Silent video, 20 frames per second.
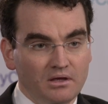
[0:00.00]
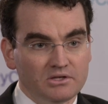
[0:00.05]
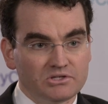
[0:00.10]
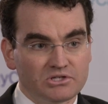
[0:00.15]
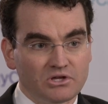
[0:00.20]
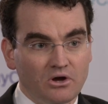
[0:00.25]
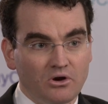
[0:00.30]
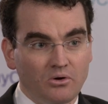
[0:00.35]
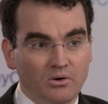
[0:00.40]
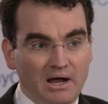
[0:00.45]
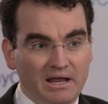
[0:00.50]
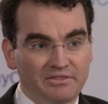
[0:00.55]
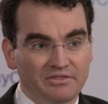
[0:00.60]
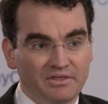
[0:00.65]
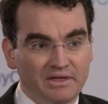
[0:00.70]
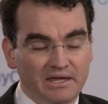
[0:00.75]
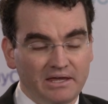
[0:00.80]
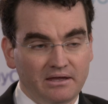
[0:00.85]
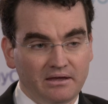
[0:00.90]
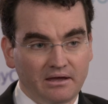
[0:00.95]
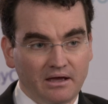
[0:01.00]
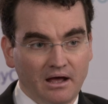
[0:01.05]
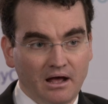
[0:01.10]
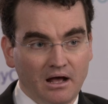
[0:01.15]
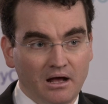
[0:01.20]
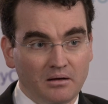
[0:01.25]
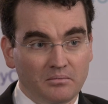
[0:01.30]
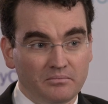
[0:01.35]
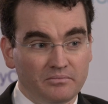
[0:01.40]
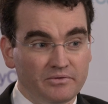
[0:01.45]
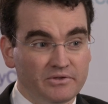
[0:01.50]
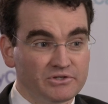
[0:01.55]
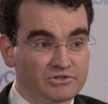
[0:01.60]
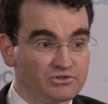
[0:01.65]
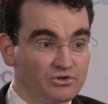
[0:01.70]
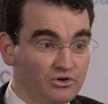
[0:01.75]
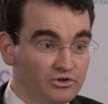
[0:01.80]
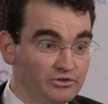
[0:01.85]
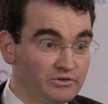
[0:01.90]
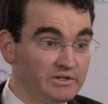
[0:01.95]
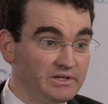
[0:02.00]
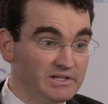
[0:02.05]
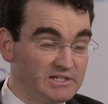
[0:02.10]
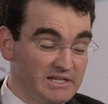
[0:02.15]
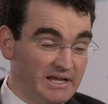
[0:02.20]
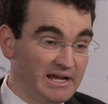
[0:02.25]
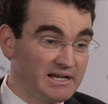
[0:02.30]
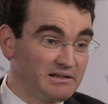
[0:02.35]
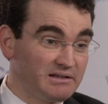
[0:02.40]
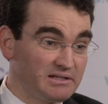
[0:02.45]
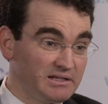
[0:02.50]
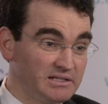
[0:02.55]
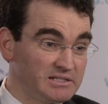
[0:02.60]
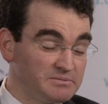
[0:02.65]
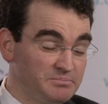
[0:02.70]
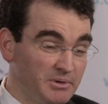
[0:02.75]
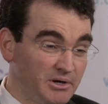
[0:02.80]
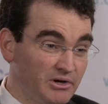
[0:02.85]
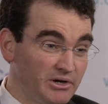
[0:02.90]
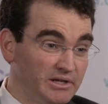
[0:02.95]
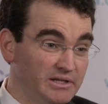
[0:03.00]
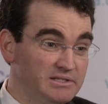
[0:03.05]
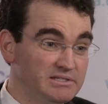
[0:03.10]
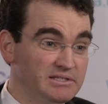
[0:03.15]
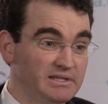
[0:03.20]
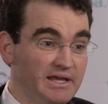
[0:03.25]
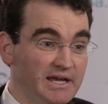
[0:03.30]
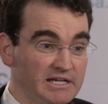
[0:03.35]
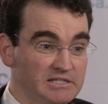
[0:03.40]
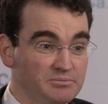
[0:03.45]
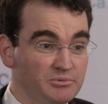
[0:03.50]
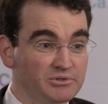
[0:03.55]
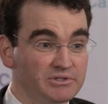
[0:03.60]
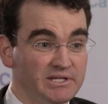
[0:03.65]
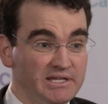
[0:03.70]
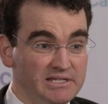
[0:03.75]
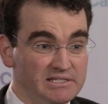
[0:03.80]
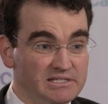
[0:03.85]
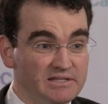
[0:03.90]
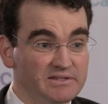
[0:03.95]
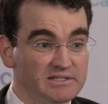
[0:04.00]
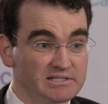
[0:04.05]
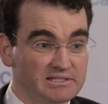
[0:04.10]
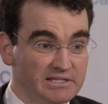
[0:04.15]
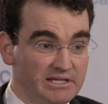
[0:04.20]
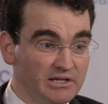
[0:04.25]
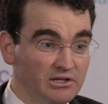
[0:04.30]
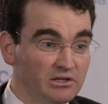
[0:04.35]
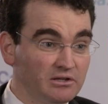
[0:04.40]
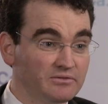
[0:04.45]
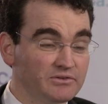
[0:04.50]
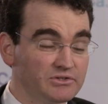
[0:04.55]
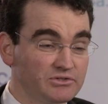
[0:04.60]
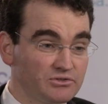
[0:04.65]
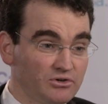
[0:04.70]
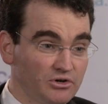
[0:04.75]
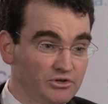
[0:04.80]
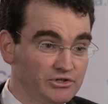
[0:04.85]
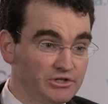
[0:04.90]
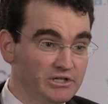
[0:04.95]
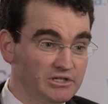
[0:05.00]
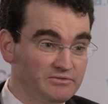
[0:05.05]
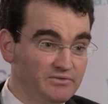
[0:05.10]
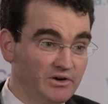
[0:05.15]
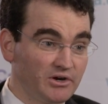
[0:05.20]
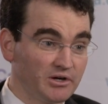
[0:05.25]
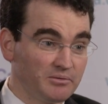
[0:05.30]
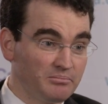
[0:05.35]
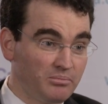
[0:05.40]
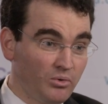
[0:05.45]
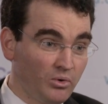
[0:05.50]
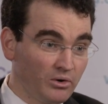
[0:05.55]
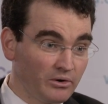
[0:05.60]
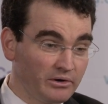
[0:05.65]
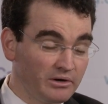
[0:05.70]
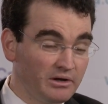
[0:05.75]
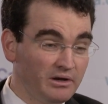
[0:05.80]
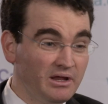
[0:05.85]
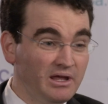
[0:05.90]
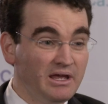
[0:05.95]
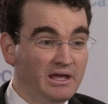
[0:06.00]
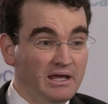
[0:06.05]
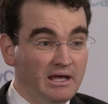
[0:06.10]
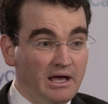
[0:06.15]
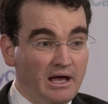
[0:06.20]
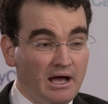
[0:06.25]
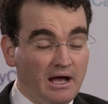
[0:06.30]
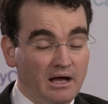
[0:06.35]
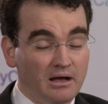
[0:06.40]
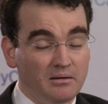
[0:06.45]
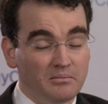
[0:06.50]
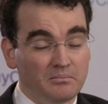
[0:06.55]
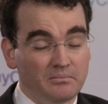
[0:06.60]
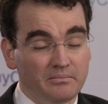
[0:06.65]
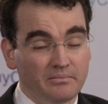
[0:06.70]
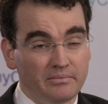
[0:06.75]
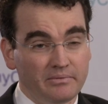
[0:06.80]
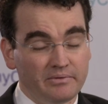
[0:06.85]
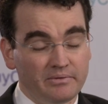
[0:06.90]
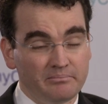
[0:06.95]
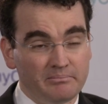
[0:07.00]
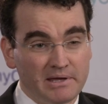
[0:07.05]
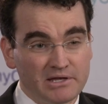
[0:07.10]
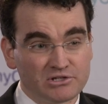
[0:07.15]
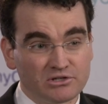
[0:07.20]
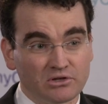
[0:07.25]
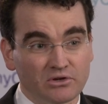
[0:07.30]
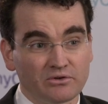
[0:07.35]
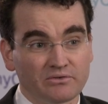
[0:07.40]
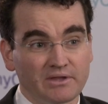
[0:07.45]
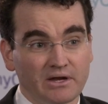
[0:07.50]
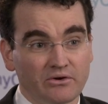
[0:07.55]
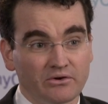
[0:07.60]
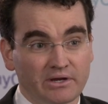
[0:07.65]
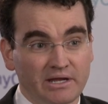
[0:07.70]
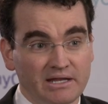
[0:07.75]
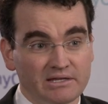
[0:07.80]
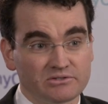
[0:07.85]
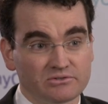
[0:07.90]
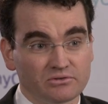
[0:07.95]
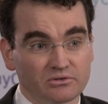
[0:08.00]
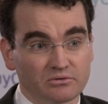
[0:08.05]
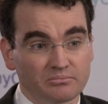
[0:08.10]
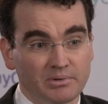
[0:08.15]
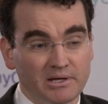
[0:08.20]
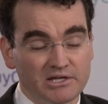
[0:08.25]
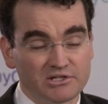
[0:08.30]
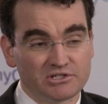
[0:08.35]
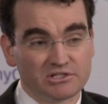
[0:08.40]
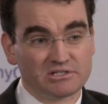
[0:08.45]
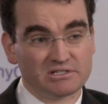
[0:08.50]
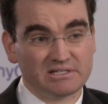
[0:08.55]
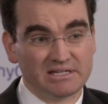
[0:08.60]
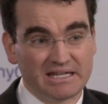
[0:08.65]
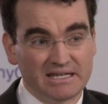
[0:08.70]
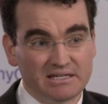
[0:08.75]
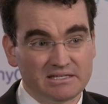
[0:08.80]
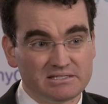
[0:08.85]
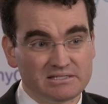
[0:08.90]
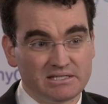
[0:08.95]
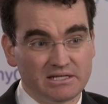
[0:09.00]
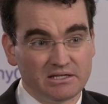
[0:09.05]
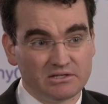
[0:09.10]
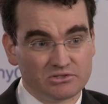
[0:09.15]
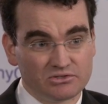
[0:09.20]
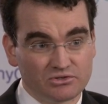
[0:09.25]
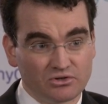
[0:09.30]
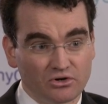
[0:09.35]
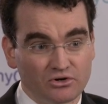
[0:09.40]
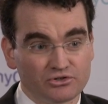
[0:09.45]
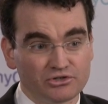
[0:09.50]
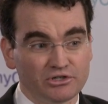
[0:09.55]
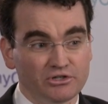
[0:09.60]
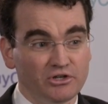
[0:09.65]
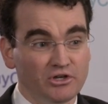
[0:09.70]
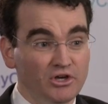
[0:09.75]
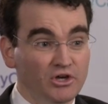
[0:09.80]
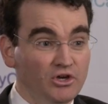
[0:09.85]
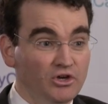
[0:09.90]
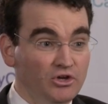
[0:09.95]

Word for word: So I think um, the, the, experience, the expertise, and the skill of the surgeon is very important. Um, medullary thyroid cancer patients need to see a surgeon